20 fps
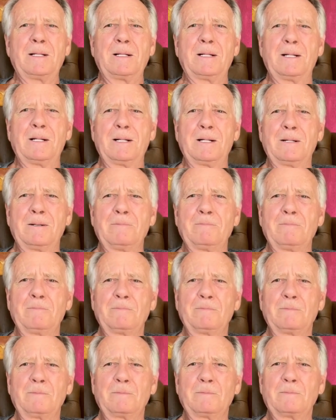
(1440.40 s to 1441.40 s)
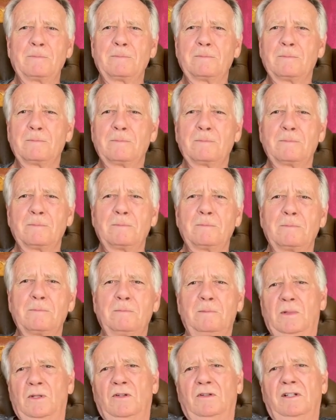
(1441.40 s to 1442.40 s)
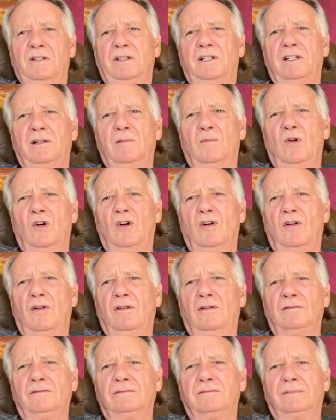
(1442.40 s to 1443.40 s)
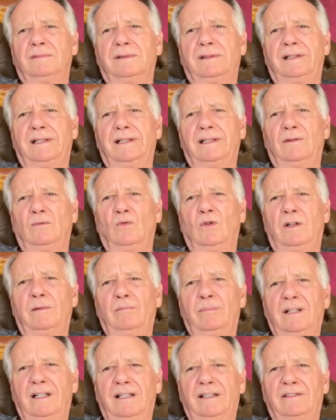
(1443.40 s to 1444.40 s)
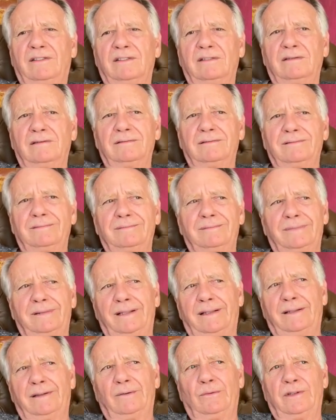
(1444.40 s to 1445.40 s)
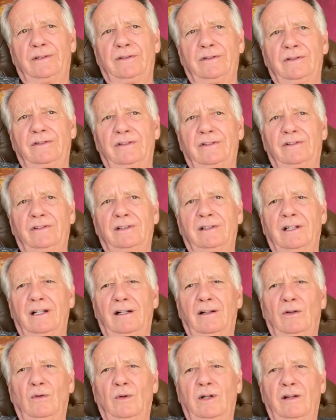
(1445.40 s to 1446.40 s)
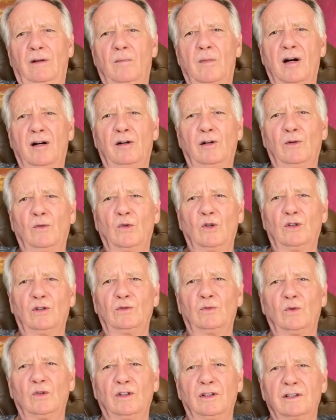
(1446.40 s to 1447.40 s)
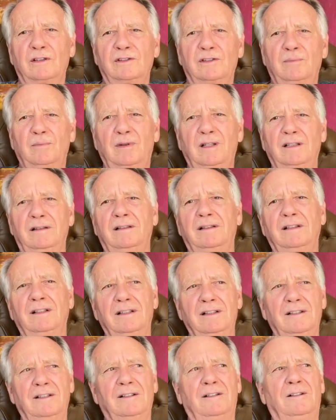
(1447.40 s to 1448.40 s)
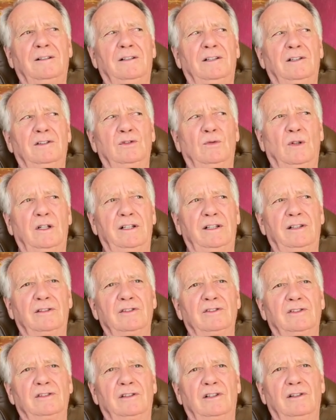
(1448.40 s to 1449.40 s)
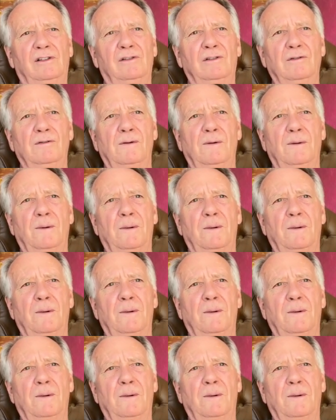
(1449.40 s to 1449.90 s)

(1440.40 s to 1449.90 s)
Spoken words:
you can get them all in one place, which is just kind of the way the modern world works. But 20 years ago,